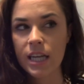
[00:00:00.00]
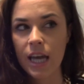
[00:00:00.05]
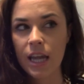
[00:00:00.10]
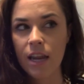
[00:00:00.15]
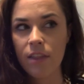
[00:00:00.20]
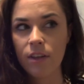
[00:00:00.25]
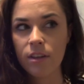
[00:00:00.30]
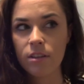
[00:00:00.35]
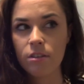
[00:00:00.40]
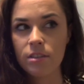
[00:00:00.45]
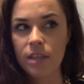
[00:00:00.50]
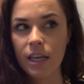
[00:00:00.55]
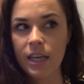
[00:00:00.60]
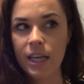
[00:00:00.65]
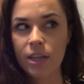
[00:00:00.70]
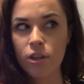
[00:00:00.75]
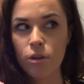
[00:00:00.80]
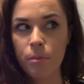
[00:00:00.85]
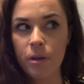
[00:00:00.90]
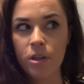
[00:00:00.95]
and I think there's like
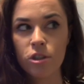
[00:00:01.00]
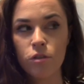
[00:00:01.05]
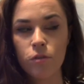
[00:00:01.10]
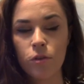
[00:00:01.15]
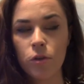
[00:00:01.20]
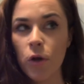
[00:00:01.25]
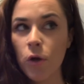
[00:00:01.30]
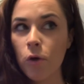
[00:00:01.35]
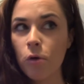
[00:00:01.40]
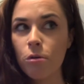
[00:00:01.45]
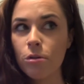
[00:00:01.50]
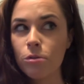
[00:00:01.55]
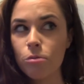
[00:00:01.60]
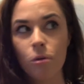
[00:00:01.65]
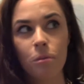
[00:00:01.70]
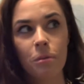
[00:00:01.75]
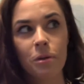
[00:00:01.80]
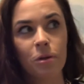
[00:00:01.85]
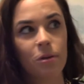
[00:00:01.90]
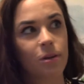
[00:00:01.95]
either a picture of an old
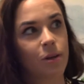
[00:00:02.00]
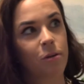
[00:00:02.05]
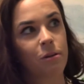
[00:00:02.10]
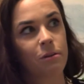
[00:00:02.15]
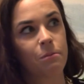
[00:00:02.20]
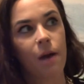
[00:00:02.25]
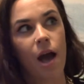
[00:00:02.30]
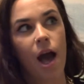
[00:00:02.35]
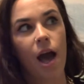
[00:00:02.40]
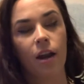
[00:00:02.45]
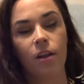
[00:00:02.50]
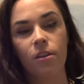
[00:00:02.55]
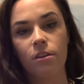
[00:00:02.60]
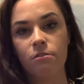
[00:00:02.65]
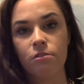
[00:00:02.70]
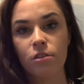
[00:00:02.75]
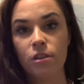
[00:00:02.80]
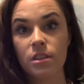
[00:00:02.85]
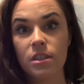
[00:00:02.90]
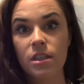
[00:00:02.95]
woman or an old man on the
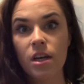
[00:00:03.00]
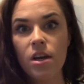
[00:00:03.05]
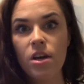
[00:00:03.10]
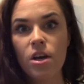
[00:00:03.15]
front,